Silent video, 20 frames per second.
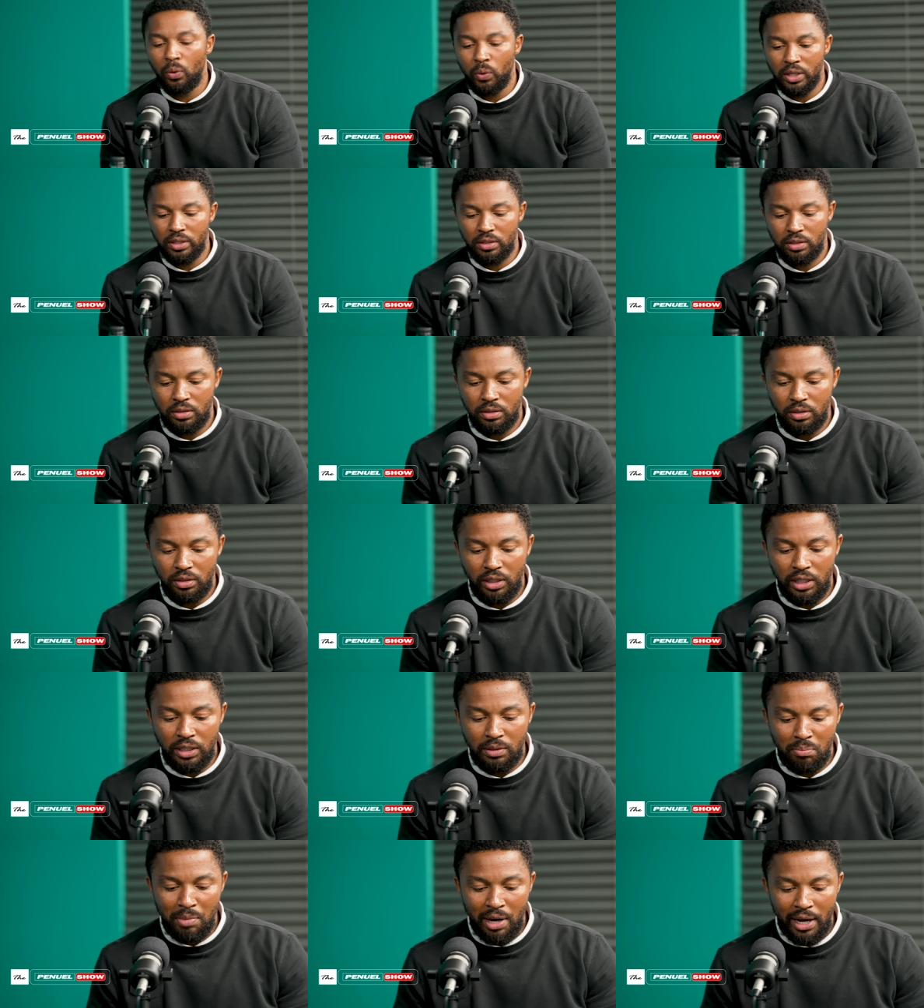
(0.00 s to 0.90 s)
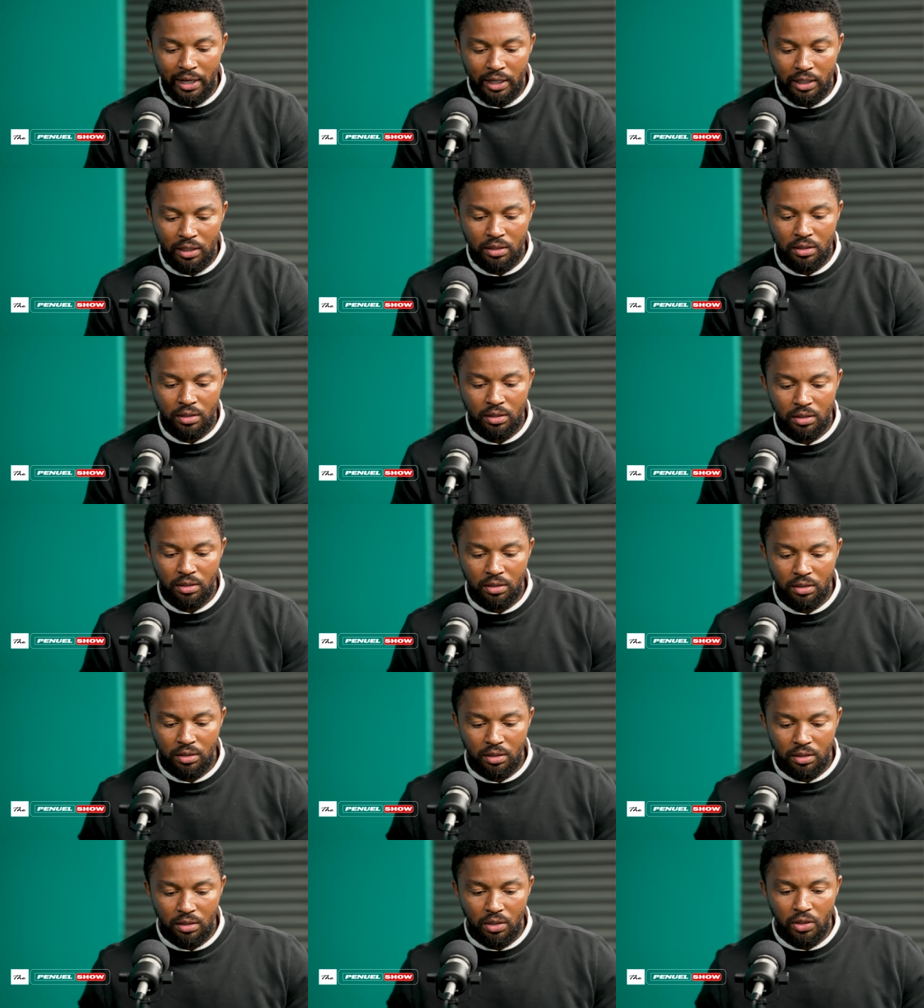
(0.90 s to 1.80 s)
I was in my
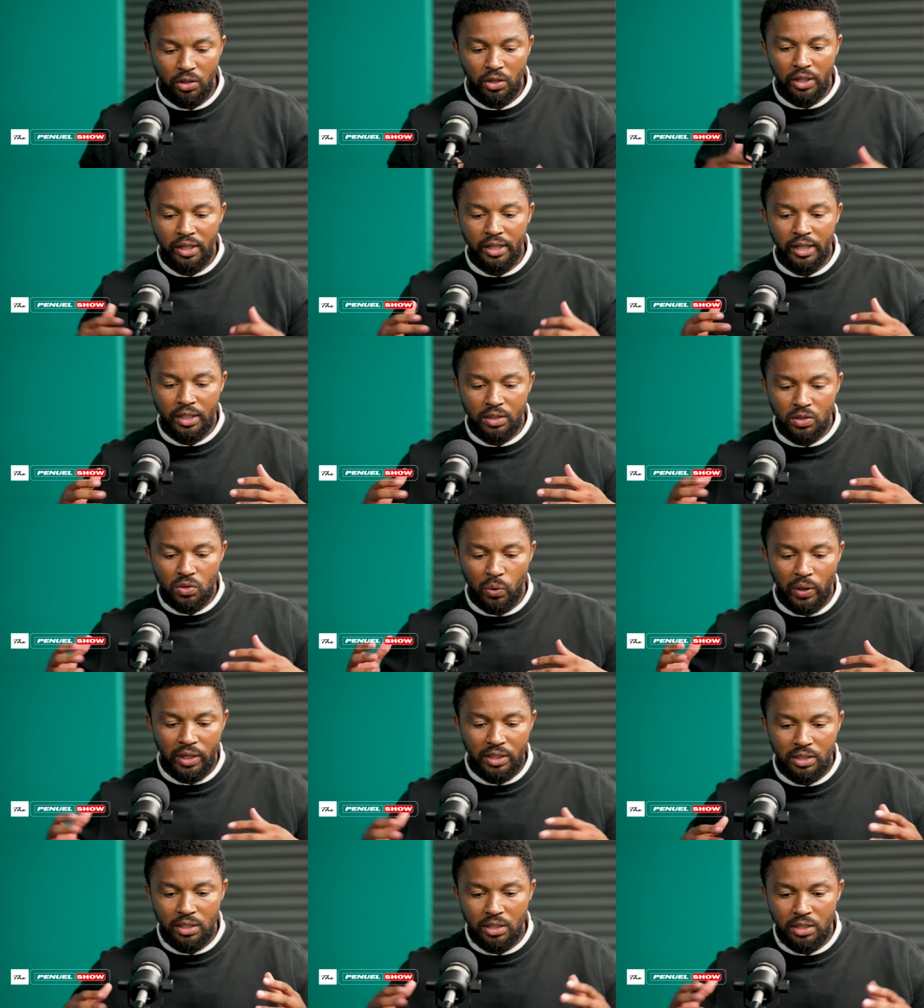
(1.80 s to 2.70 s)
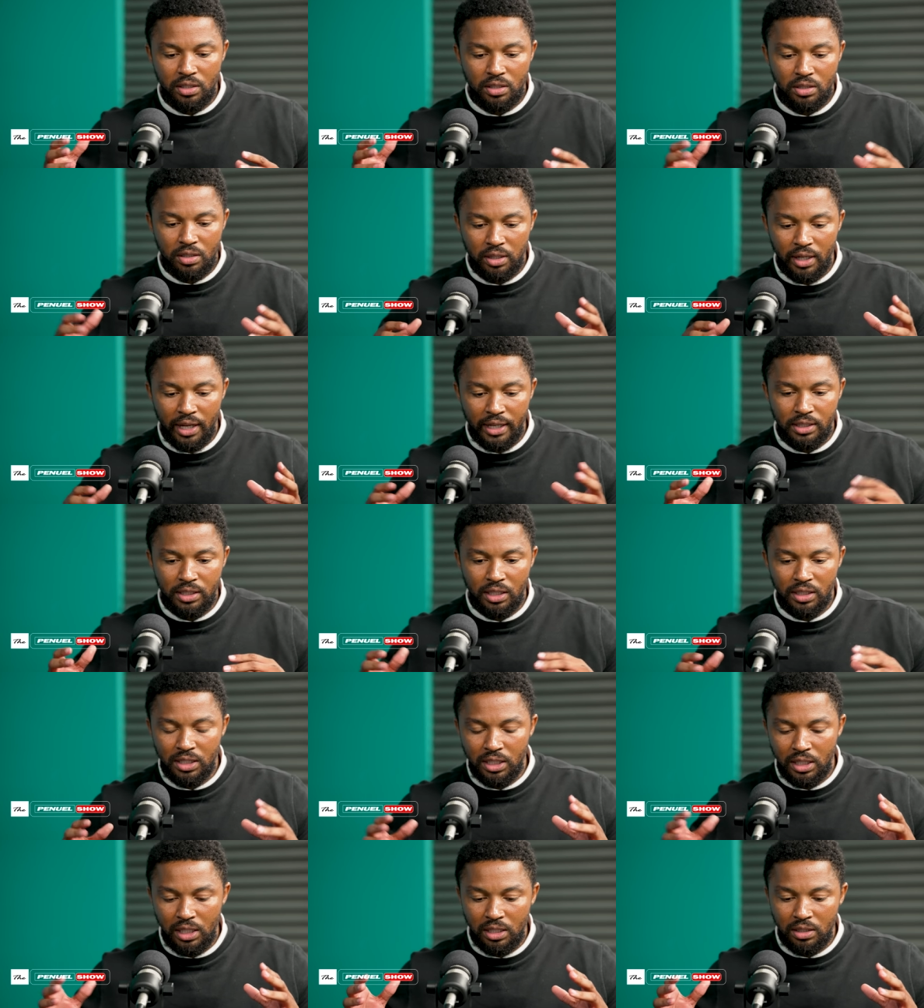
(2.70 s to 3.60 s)
earlier 20s, later
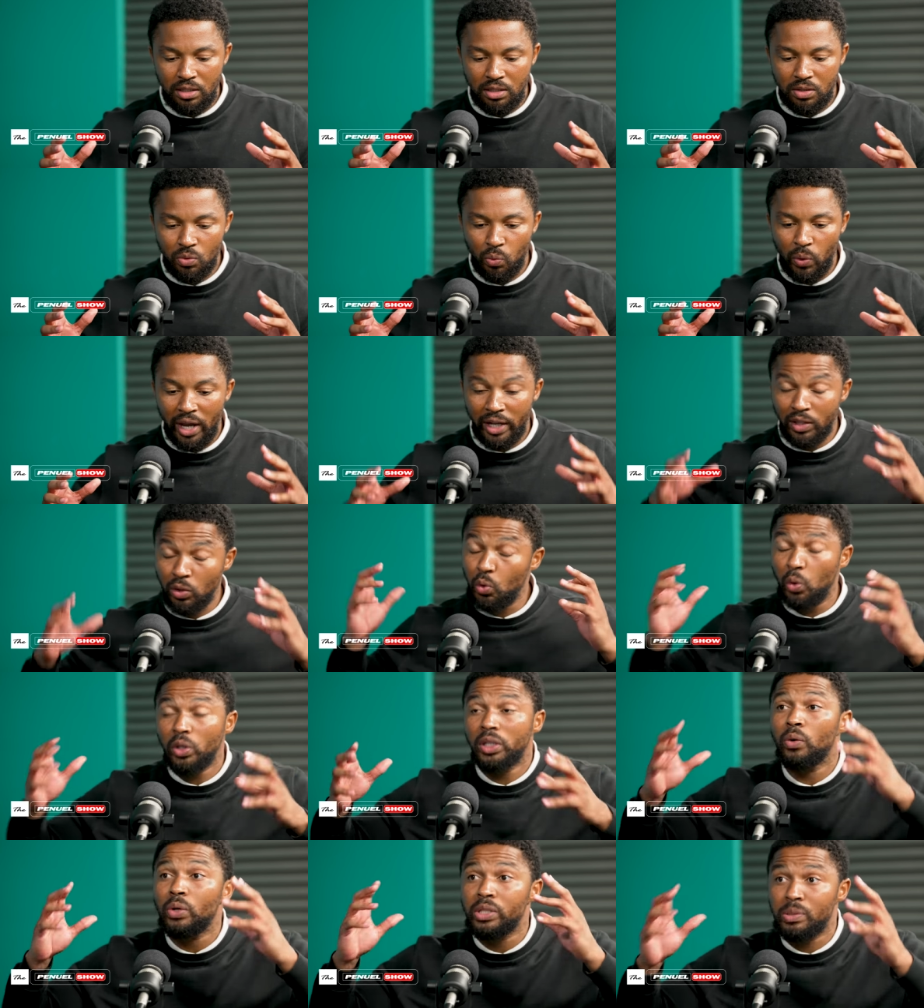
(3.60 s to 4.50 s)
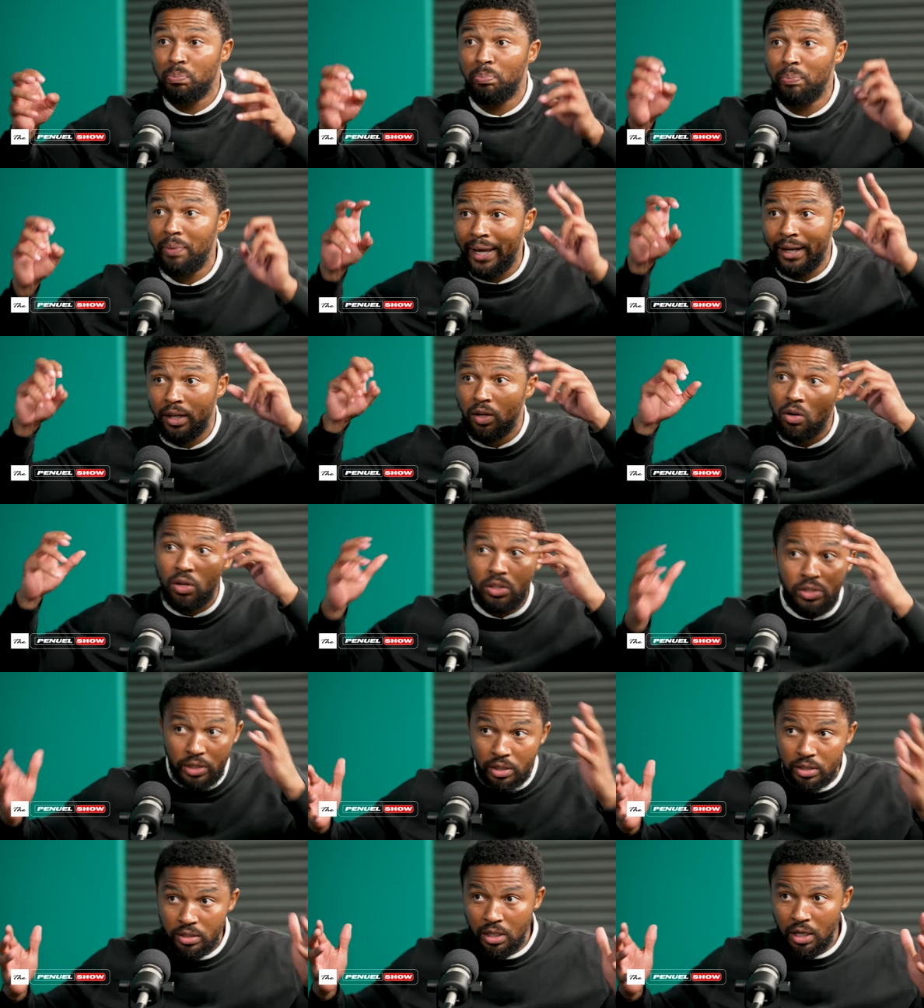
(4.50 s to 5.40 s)
teens, where I thought I was black
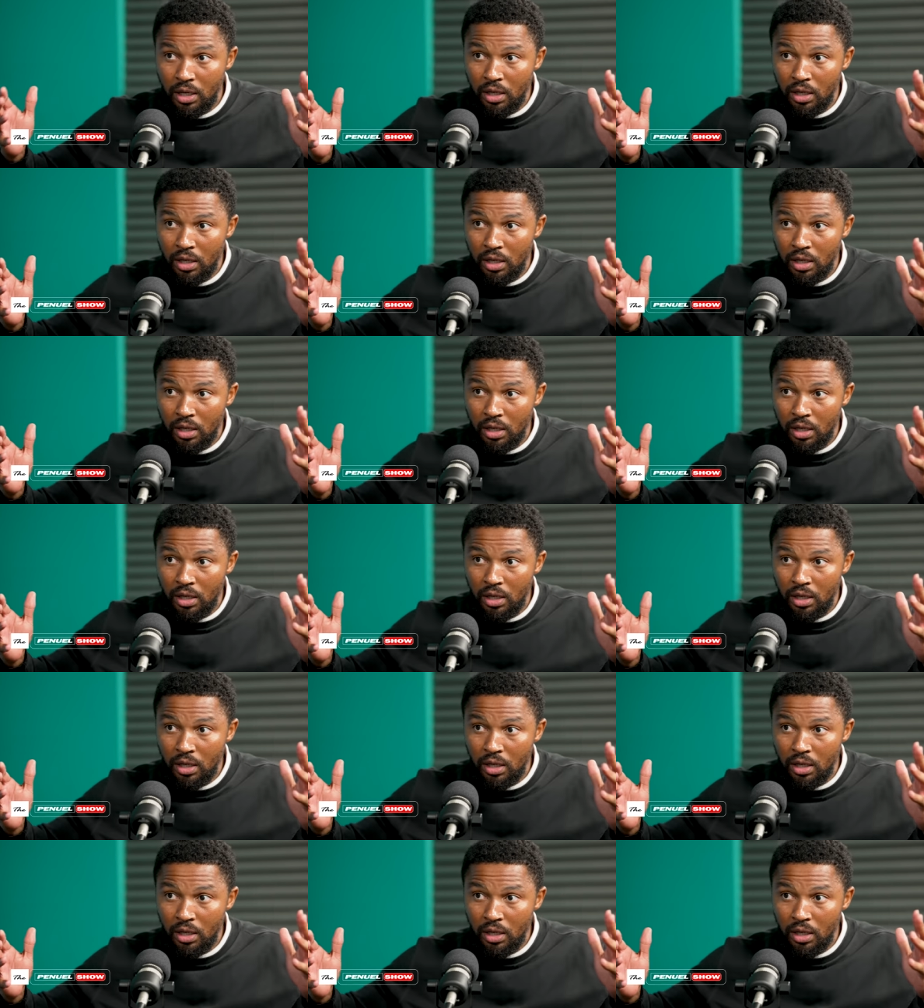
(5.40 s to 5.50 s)
conscious.